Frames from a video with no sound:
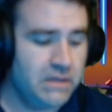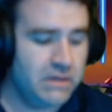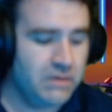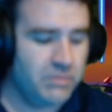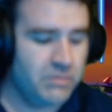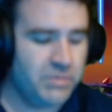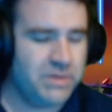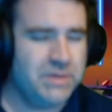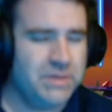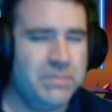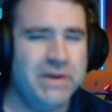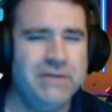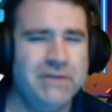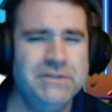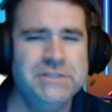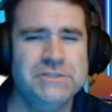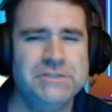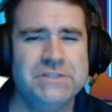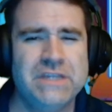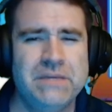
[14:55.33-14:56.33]
But in the Power
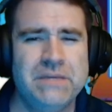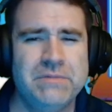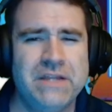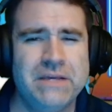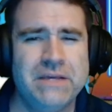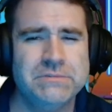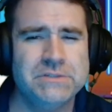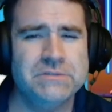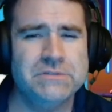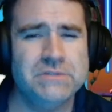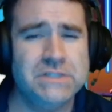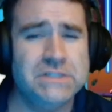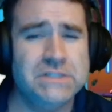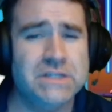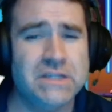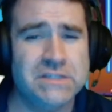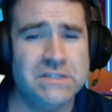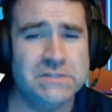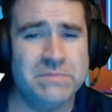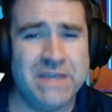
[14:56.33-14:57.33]
Rangers game, it absolutely
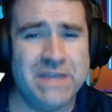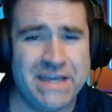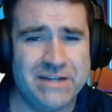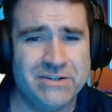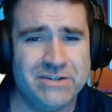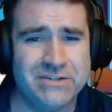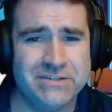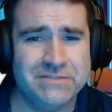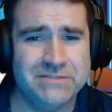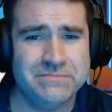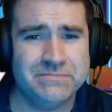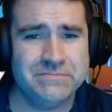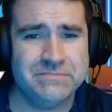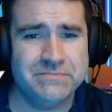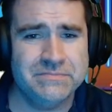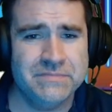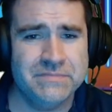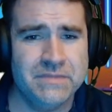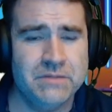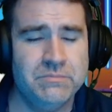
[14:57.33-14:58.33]
does matter.
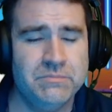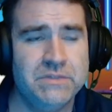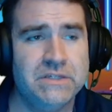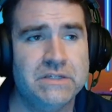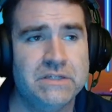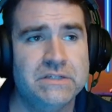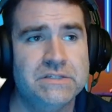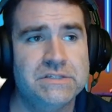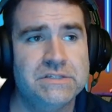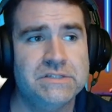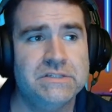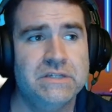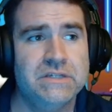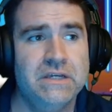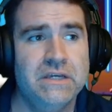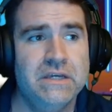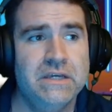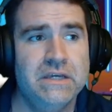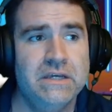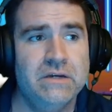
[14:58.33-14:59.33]
because
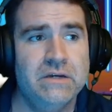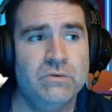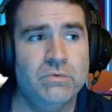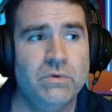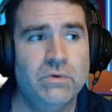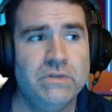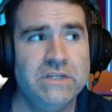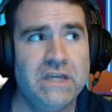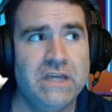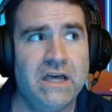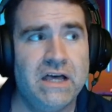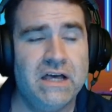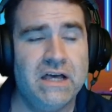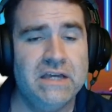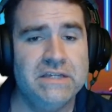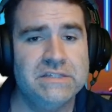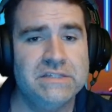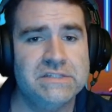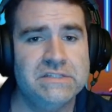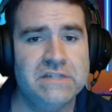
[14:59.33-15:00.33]
rolling
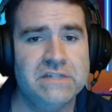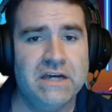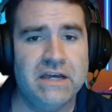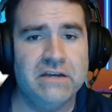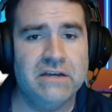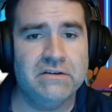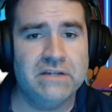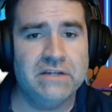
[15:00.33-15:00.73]
highest die on